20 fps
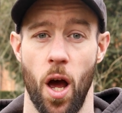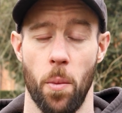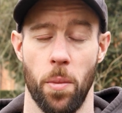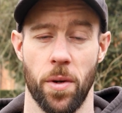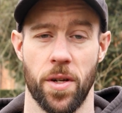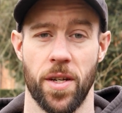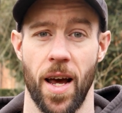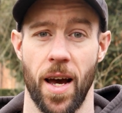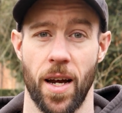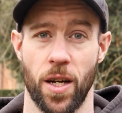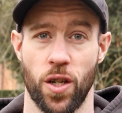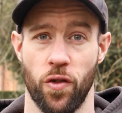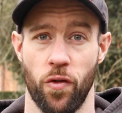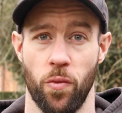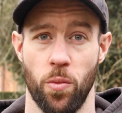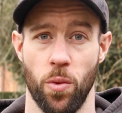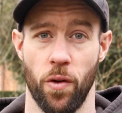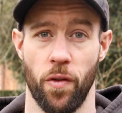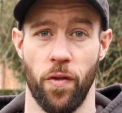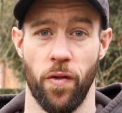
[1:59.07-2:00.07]
protection
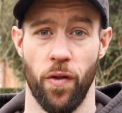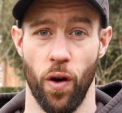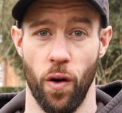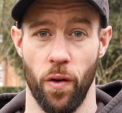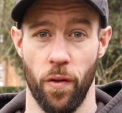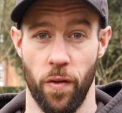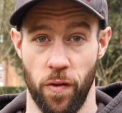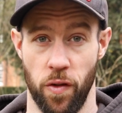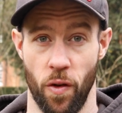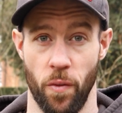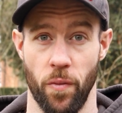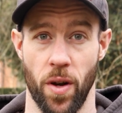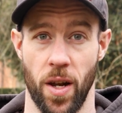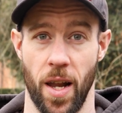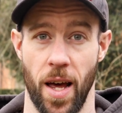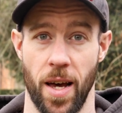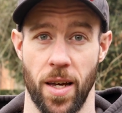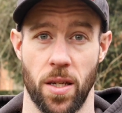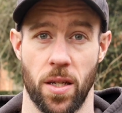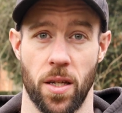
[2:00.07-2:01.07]
from your foot from the
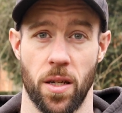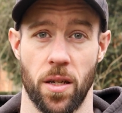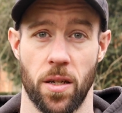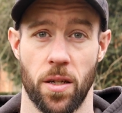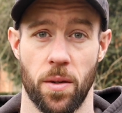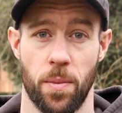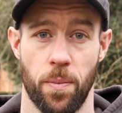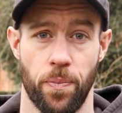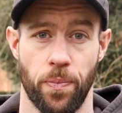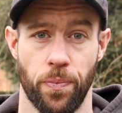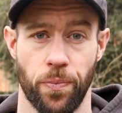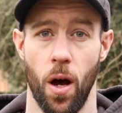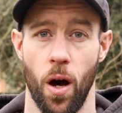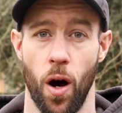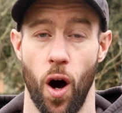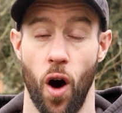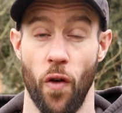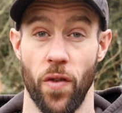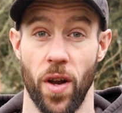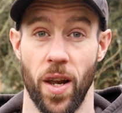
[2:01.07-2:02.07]
laces.
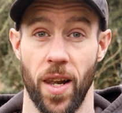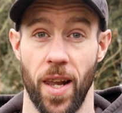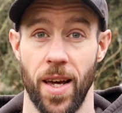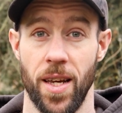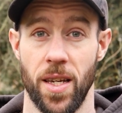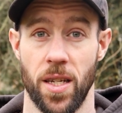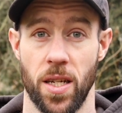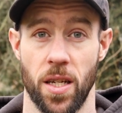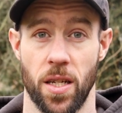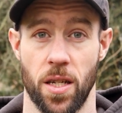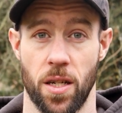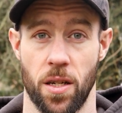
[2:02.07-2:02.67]
On the laces